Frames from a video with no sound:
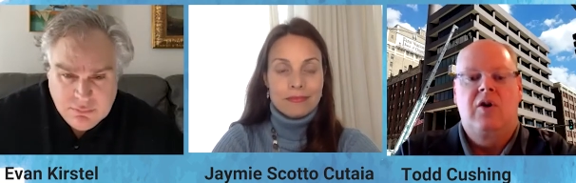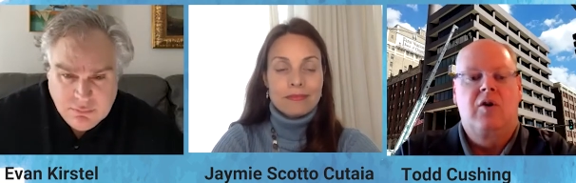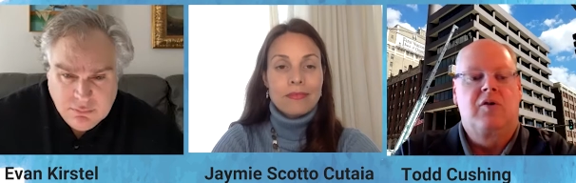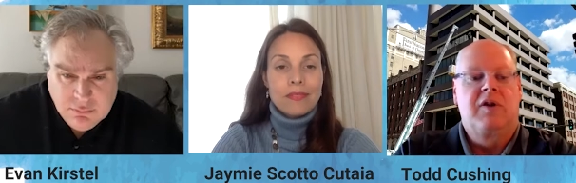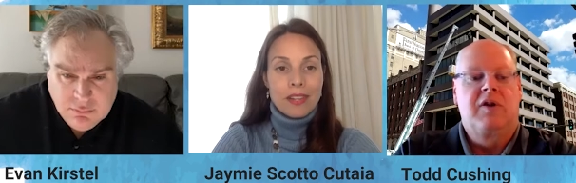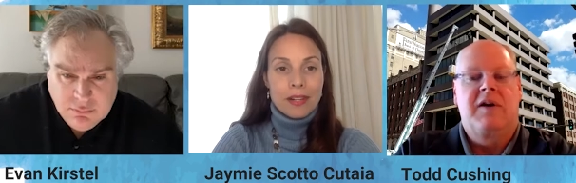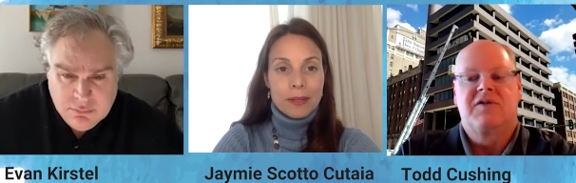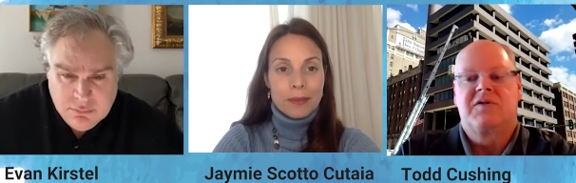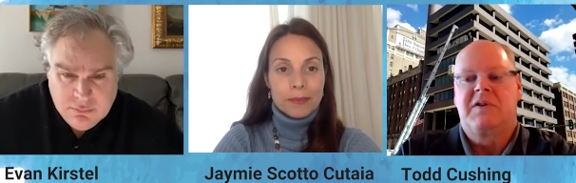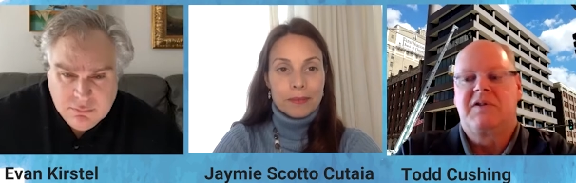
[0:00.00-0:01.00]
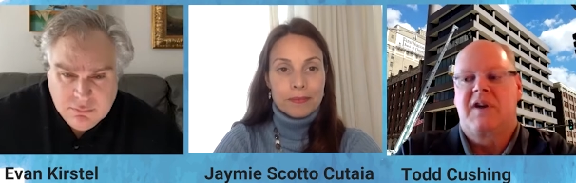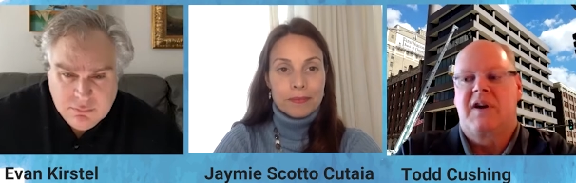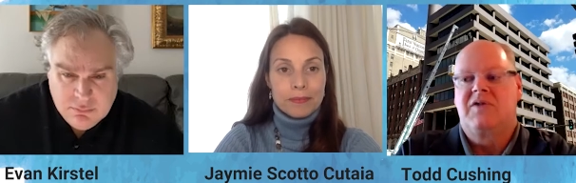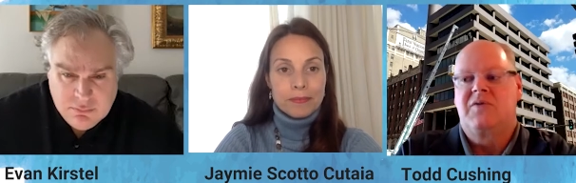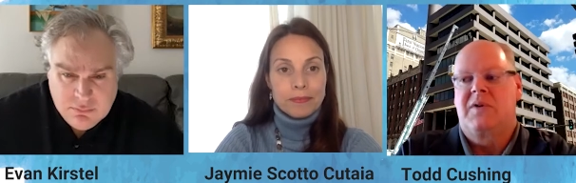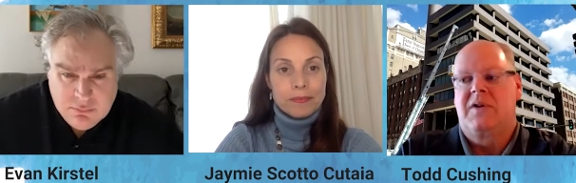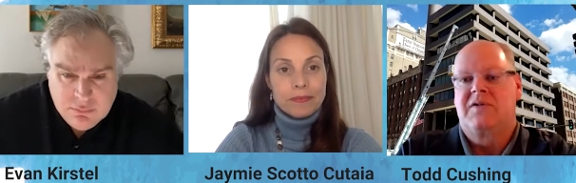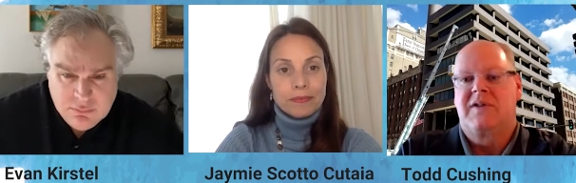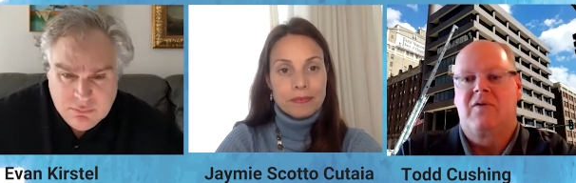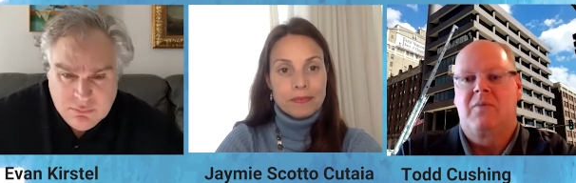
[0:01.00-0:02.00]
Speaker 1: Google now has three sites within
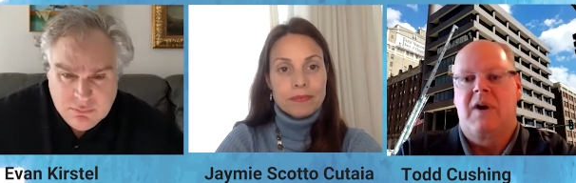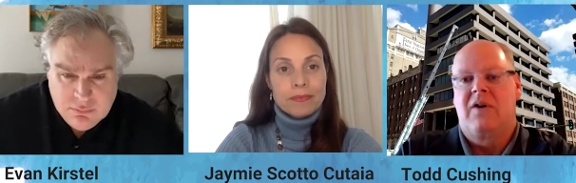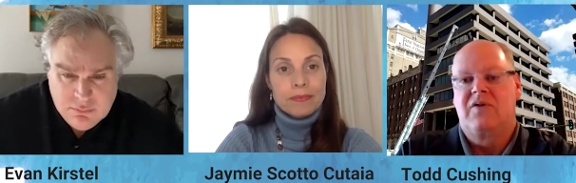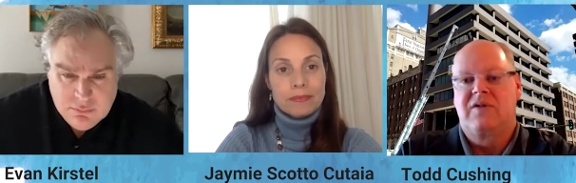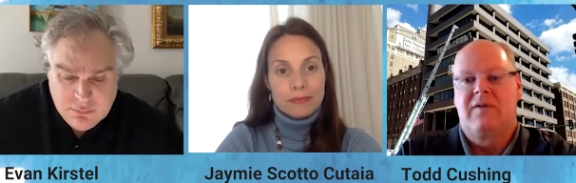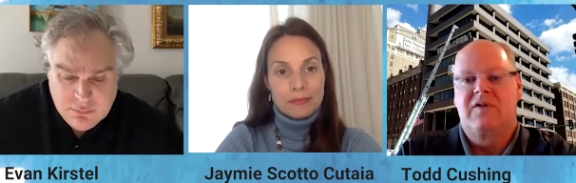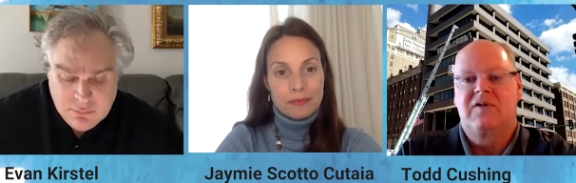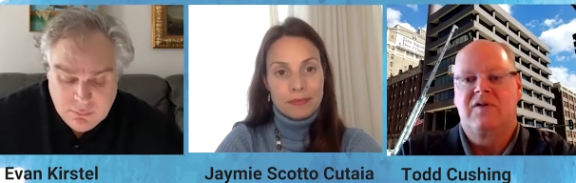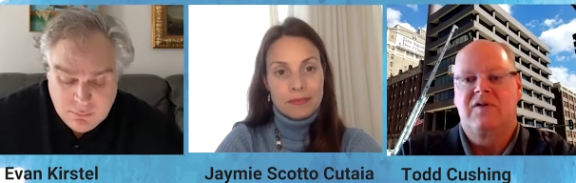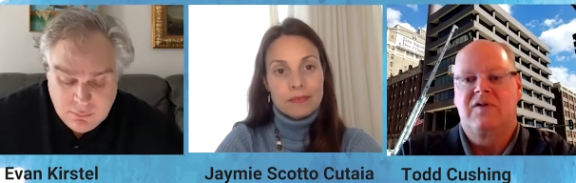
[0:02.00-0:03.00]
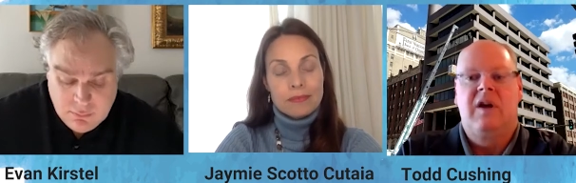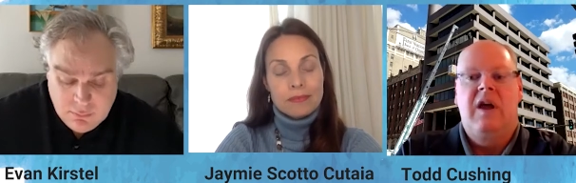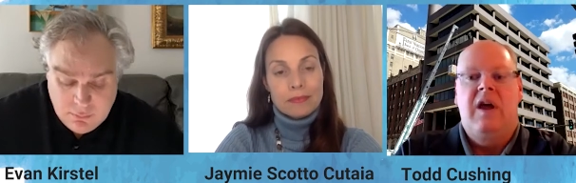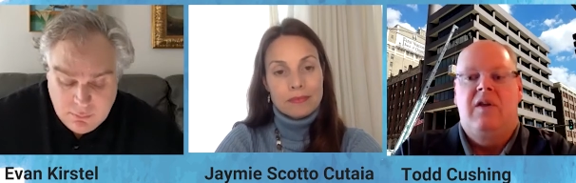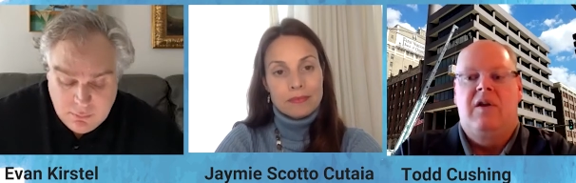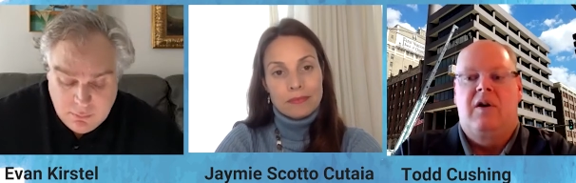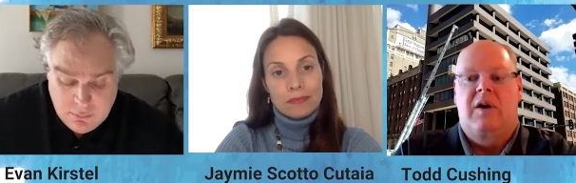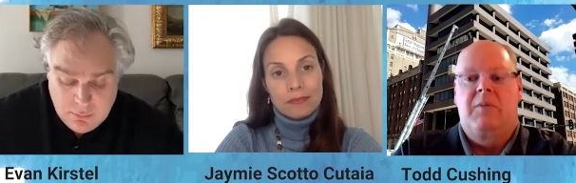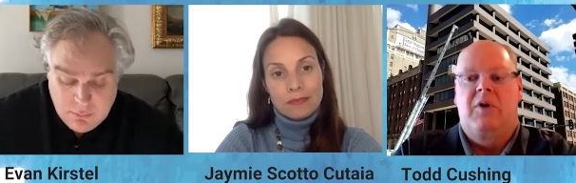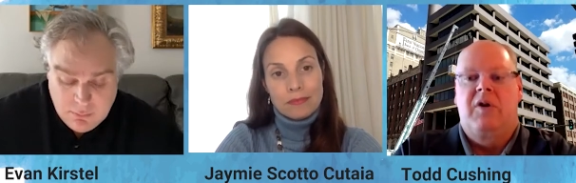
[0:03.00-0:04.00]
seven miles of us, and they're
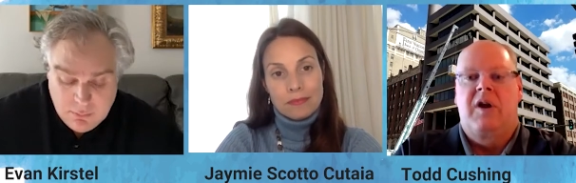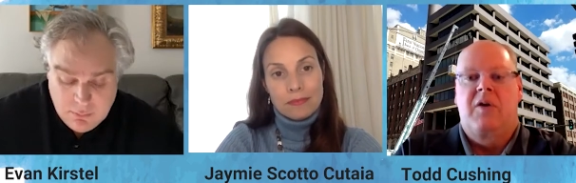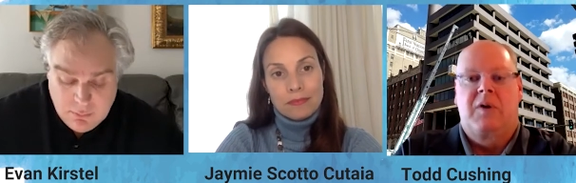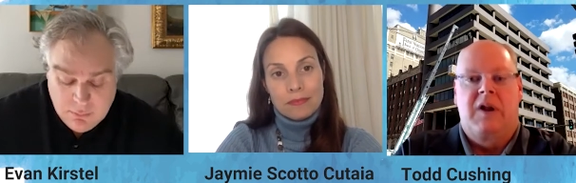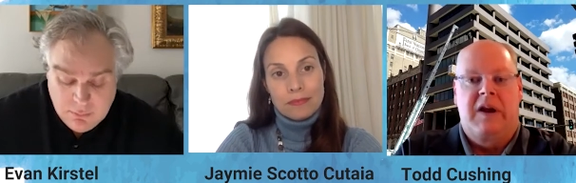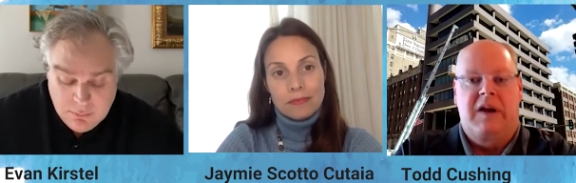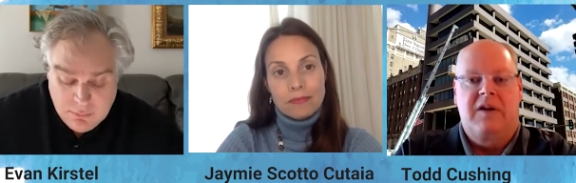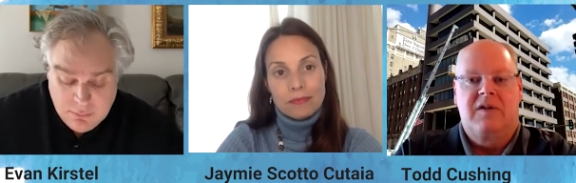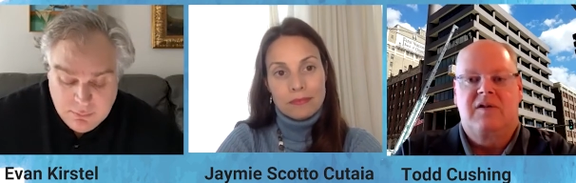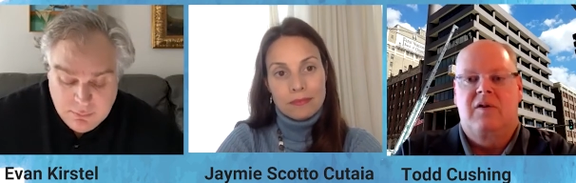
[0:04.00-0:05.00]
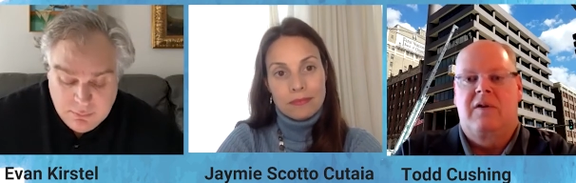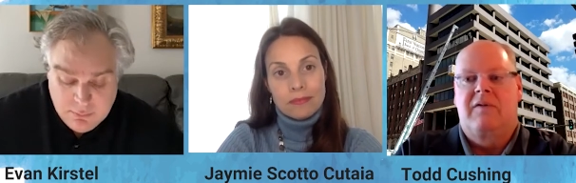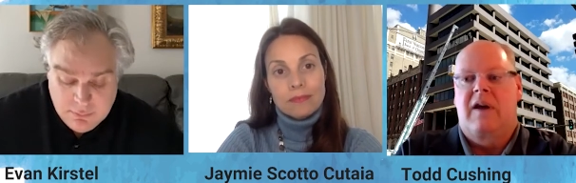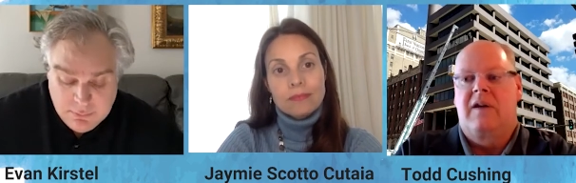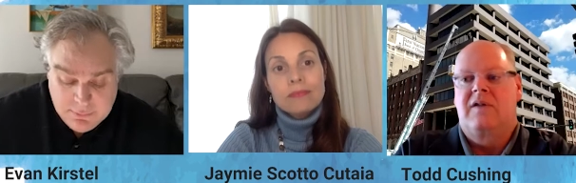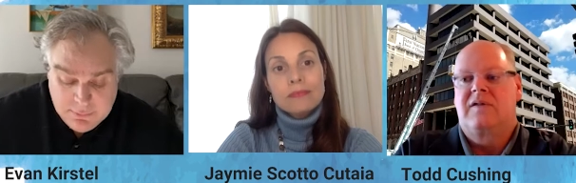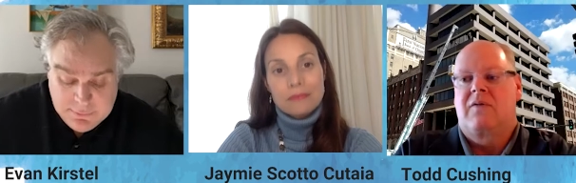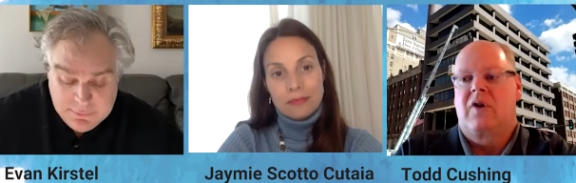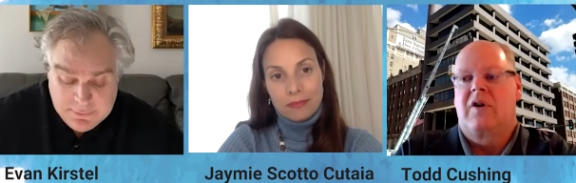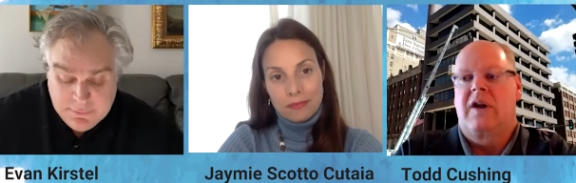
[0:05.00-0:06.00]
going to build another one in Lincoln. So they've got
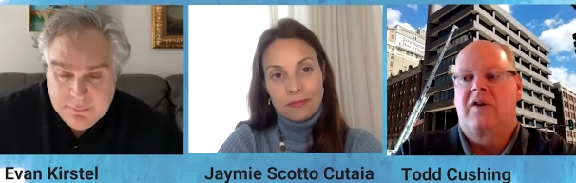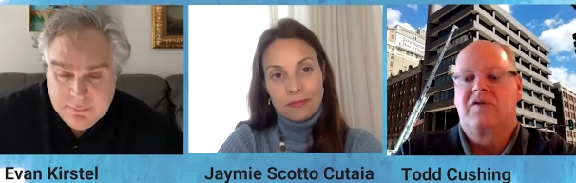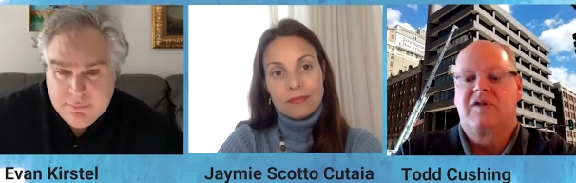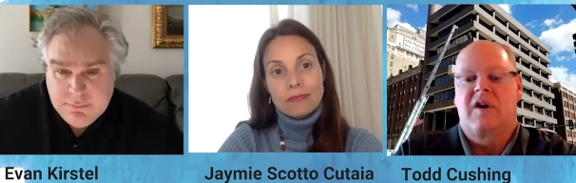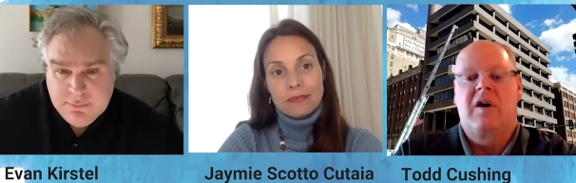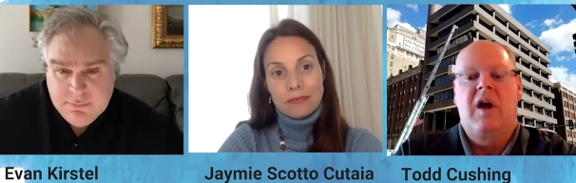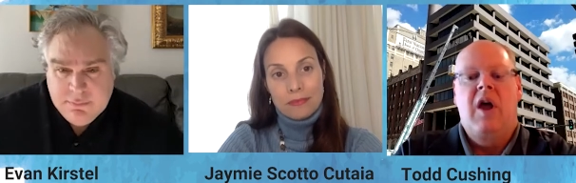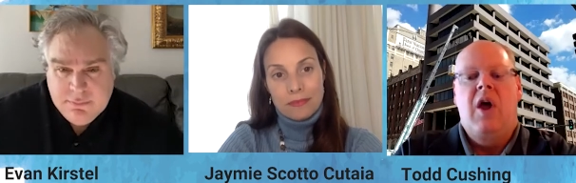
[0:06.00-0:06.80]
several hundred acres there